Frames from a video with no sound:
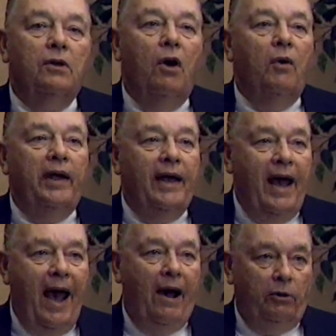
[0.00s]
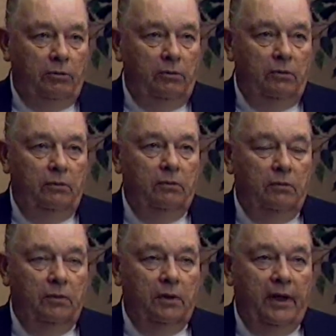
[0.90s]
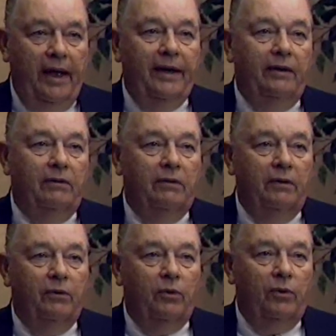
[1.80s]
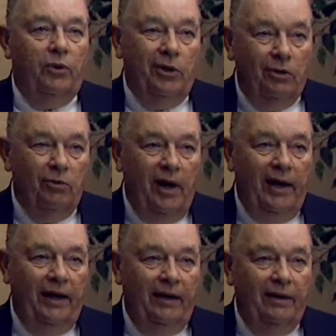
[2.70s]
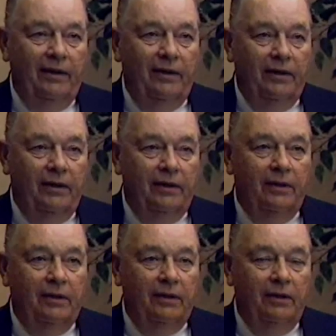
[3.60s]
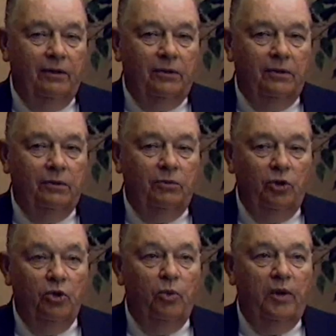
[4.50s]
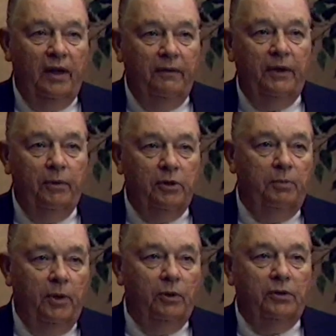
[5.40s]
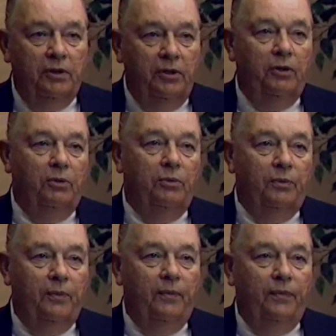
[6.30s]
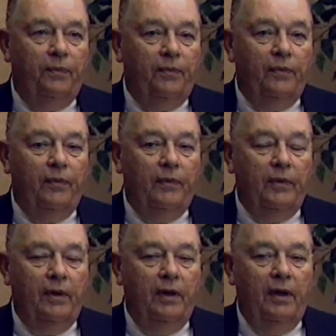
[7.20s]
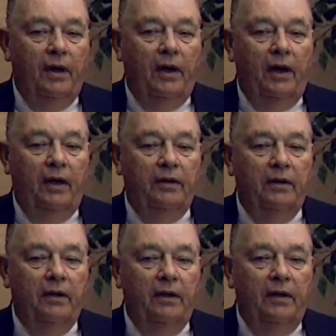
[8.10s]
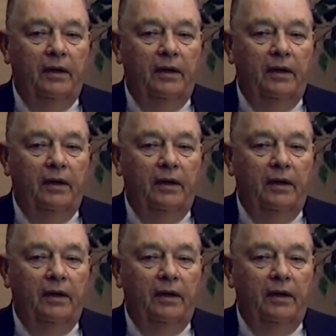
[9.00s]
going out, getting, ready, to do whatever you were supposed to do. And